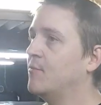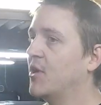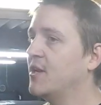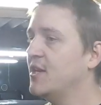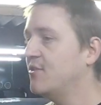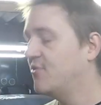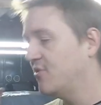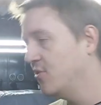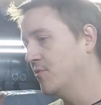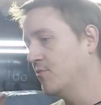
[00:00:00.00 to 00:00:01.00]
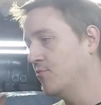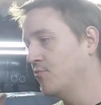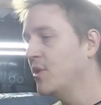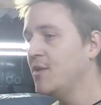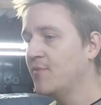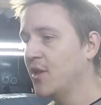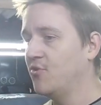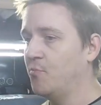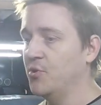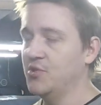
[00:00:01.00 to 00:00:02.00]
I need to ream
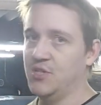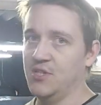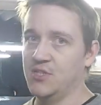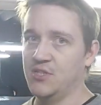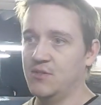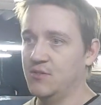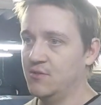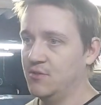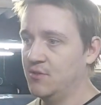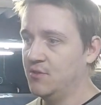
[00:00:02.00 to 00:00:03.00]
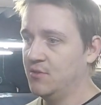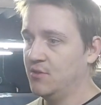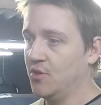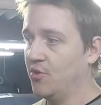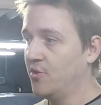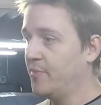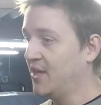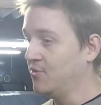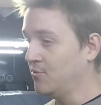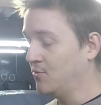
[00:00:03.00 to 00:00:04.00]
those bushes on the
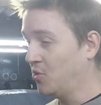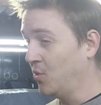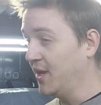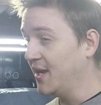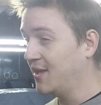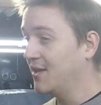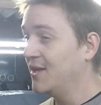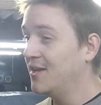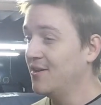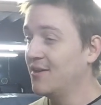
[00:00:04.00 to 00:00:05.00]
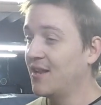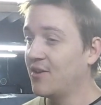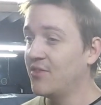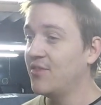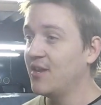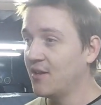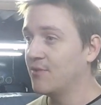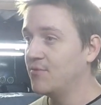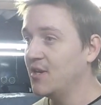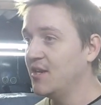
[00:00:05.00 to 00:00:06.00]
pedal quick, and then I think I
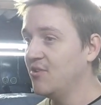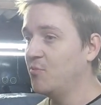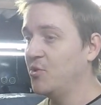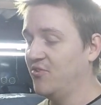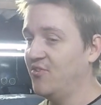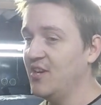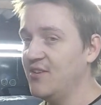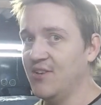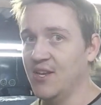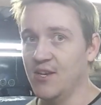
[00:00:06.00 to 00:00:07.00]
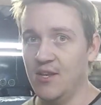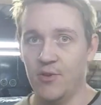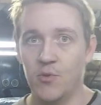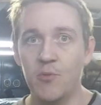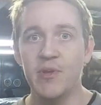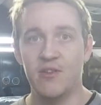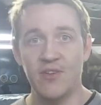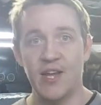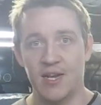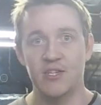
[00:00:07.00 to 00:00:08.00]
really need to put the seat in if I want to be
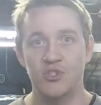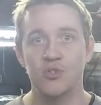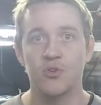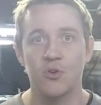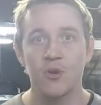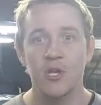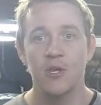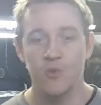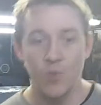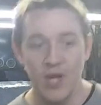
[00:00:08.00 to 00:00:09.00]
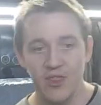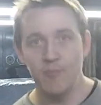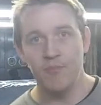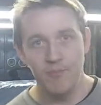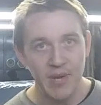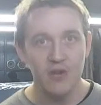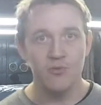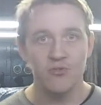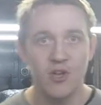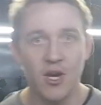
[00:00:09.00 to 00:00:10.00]
exactly sure where the
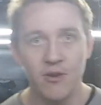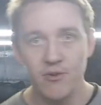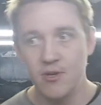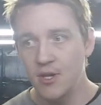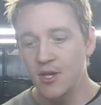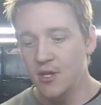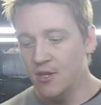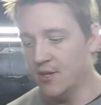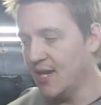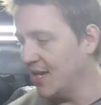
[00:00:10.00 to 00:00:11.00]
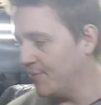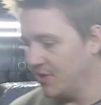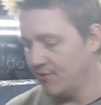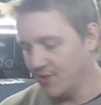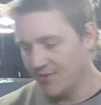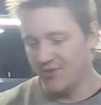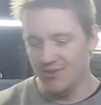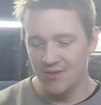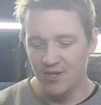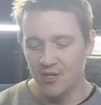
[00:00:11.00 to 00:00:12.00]
pedals are and happy, rather
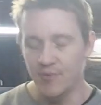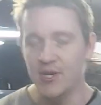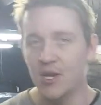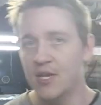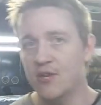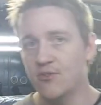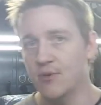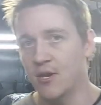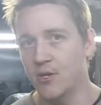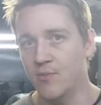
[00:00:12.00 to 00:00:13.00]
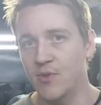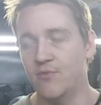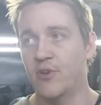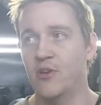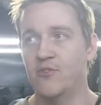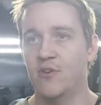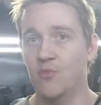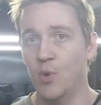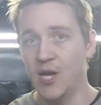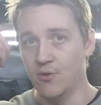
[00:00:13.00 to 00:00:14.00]
than, I mean, I need to align them with the photo as
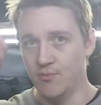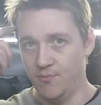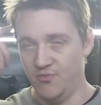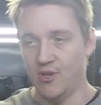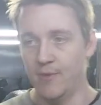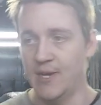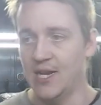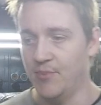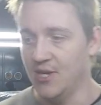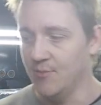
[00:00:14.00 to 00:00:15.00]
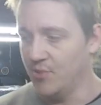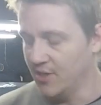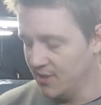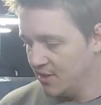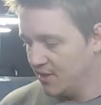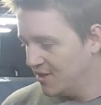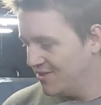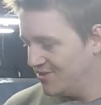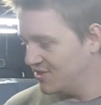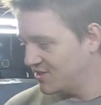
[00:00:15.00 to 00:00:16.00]
well so I'm happy, but
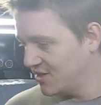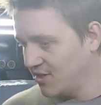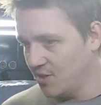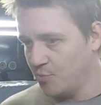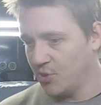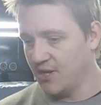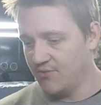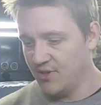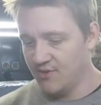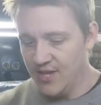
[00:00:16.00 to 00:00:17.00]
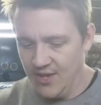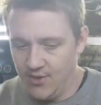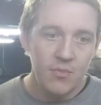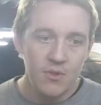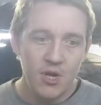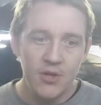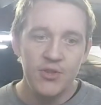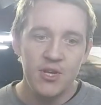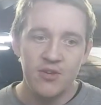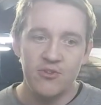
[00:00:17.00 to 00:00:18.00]
just to kind of bring everything together, I
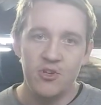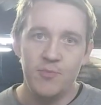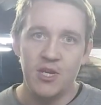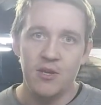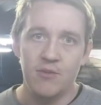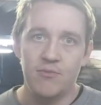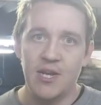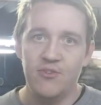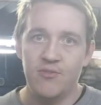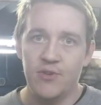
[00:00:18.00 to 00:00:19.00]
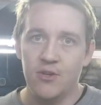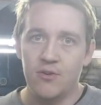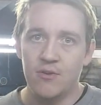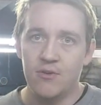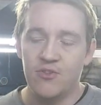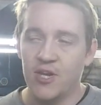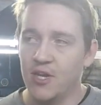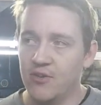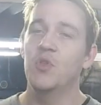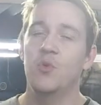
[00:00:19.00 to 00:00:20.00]
think that's going to be a relatively long task.